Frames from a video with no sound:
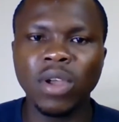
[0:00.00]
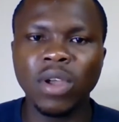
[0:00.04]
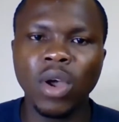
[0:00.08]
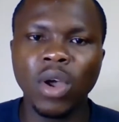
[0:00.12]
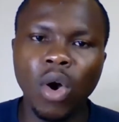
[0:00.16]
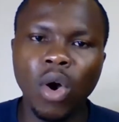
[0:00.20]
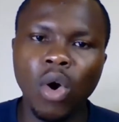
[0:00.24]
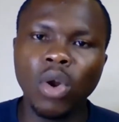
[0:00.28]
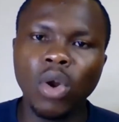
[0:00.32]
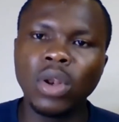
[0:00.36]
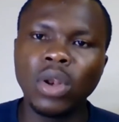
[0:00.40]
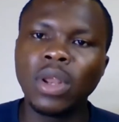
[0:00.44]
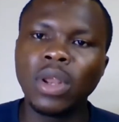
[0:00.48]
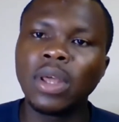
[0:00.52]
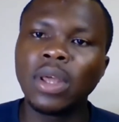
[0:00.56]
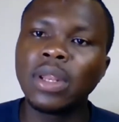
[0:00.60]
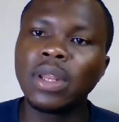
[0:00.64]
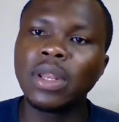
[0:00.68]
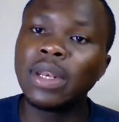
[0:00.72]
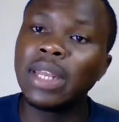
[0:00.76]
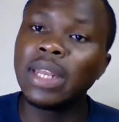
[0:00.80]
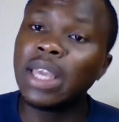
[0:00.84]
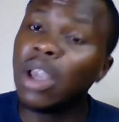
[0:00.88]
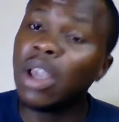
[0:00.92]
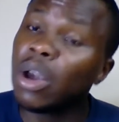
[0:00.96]
on
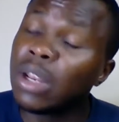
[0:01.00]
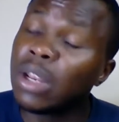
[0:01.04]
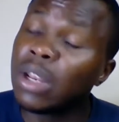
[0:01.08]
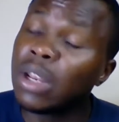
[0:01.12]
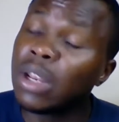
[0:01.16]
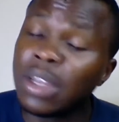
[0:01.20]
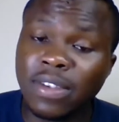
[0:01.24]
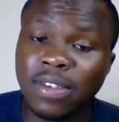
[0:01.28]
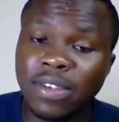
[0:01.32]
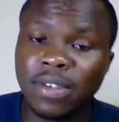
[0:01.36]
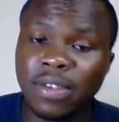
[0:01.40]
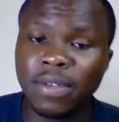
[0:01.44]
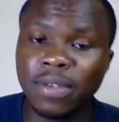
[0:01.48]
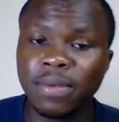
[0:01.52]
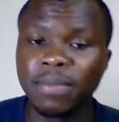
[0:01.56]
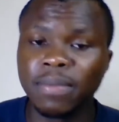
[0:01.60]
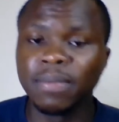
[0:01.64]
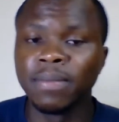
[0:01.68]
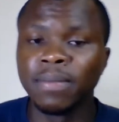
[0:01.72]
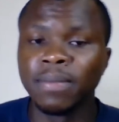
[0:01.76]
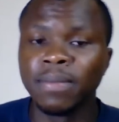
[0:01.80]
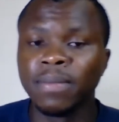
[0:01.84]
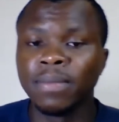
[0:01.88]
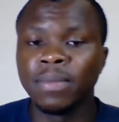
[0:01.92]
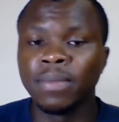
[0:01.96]
the others.
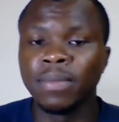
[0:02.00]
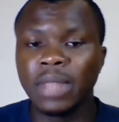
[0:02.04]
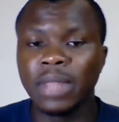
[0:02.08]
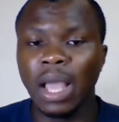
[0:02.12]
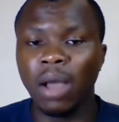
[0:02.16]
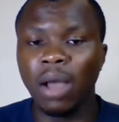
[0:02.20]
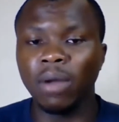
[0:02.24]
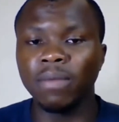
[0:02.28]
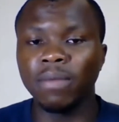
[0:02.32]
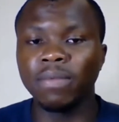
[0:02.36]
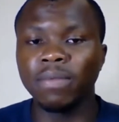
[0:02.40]
Now,